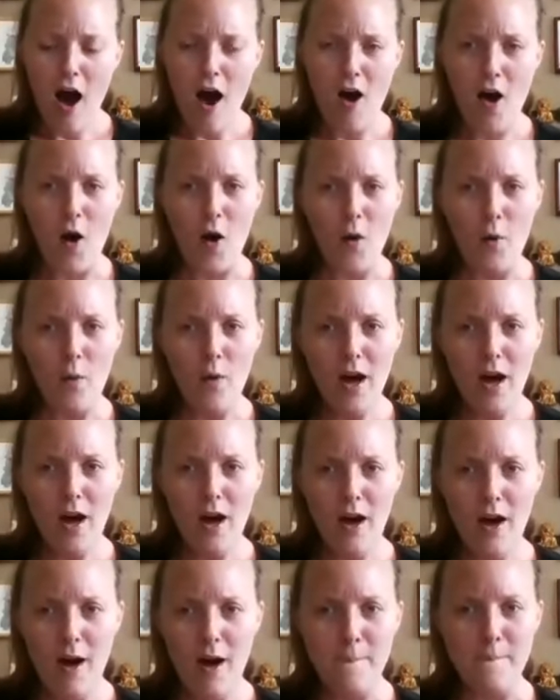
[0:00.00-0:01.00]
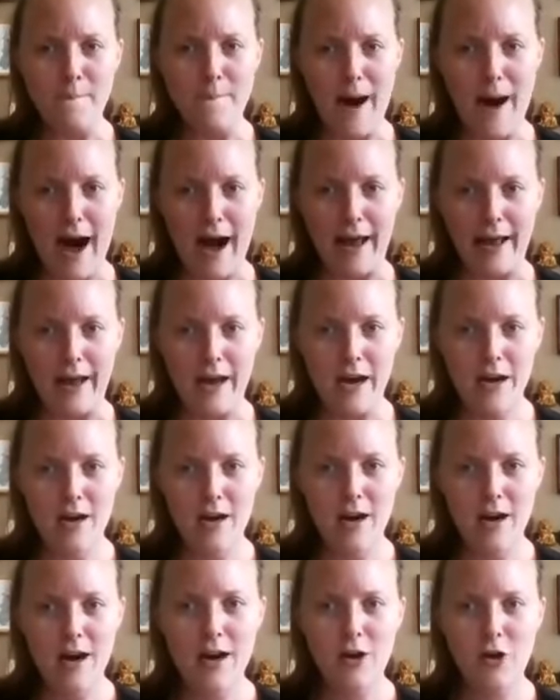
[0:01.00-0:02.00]
Oh my
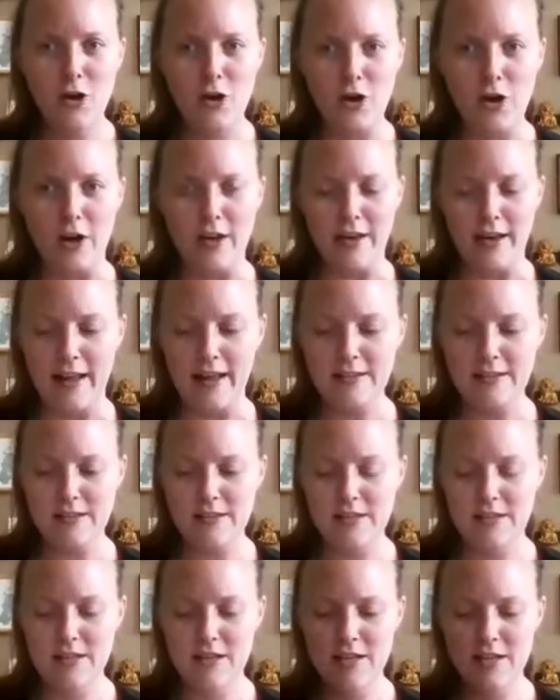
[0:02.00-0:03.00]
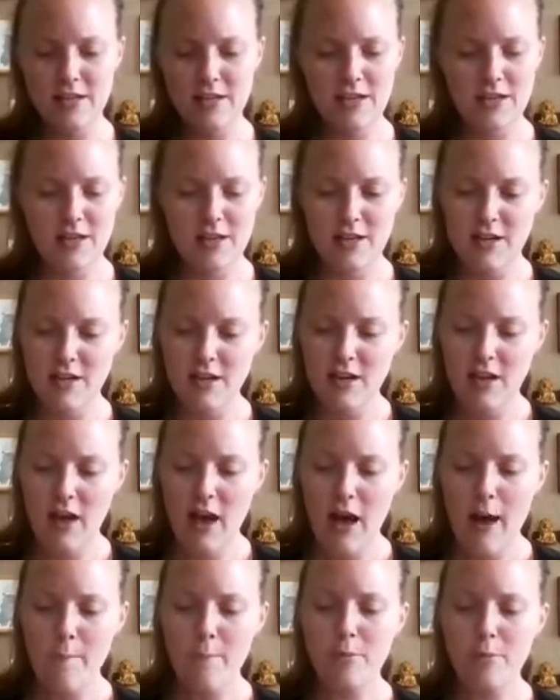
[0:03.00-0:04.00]
goodness.
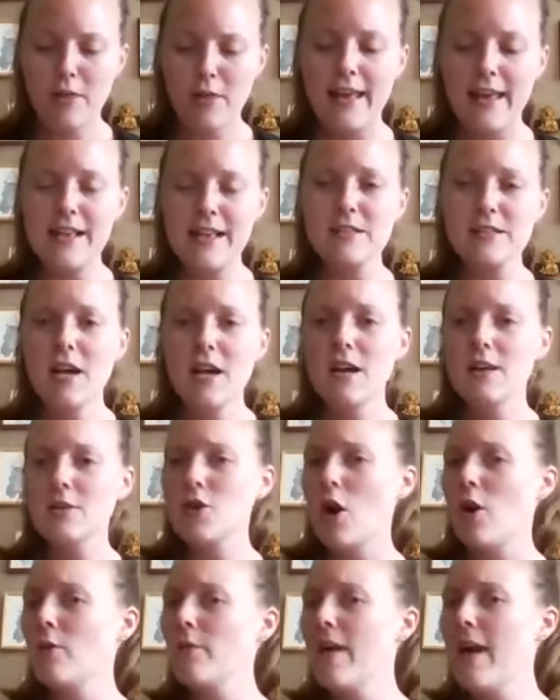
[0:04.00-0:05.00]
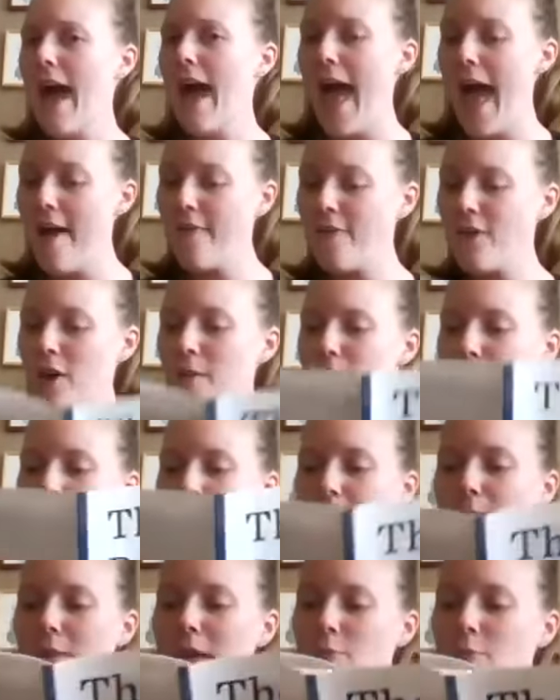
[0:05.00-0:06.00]
Please don't ever
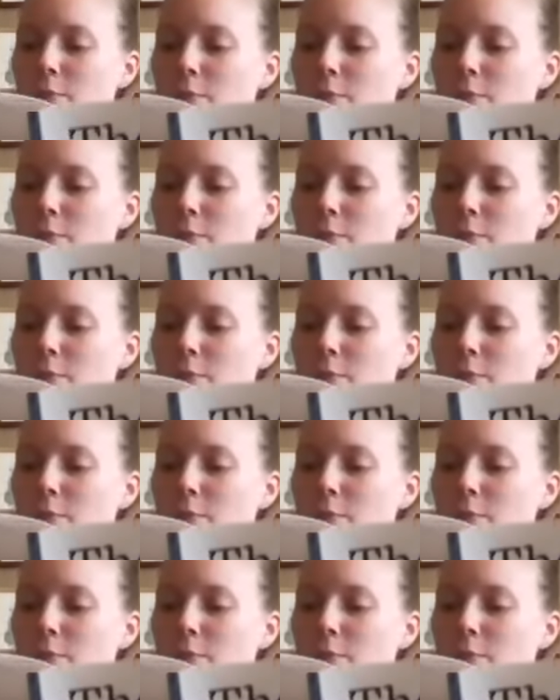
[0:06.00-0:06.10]
make me